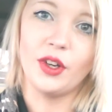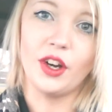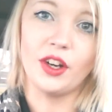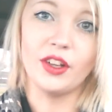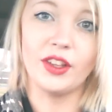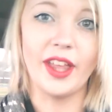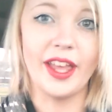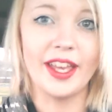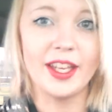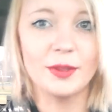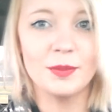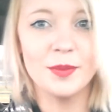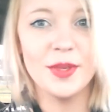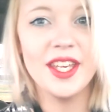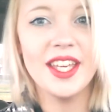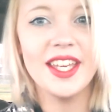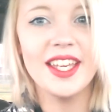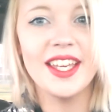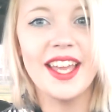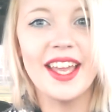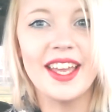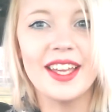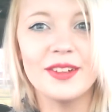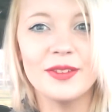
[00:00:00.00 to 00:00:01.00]
are like
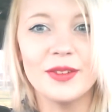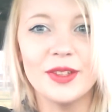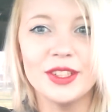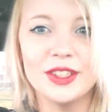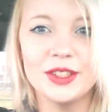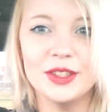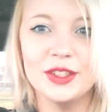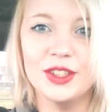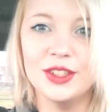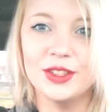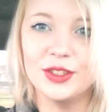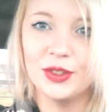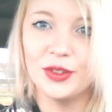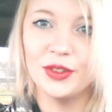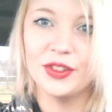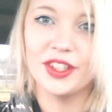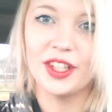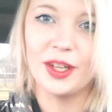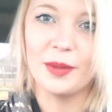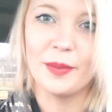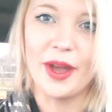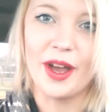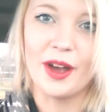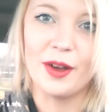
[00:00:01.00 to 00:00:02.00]
me and want to the truth
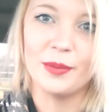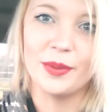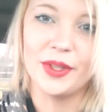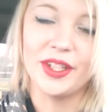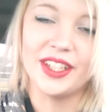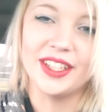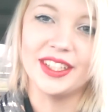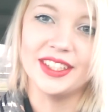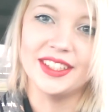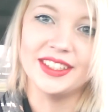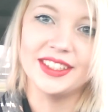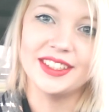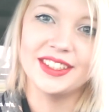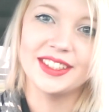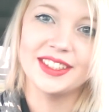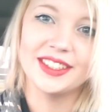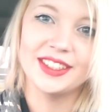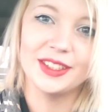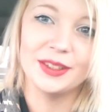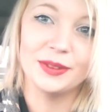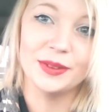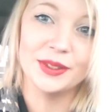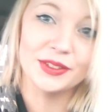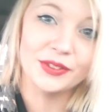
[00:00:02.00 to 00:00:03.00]
come out because
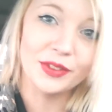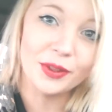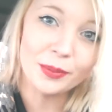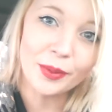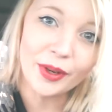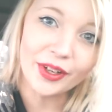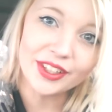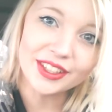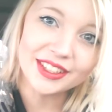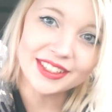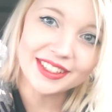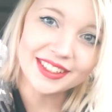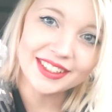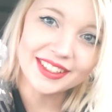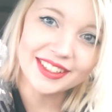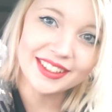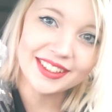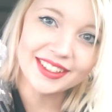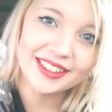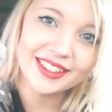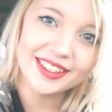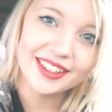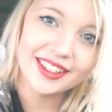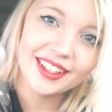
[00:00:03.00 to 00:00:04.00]
she was a real
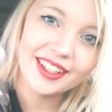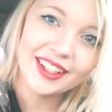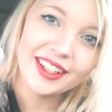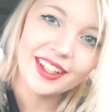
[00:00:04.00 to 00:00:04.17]
person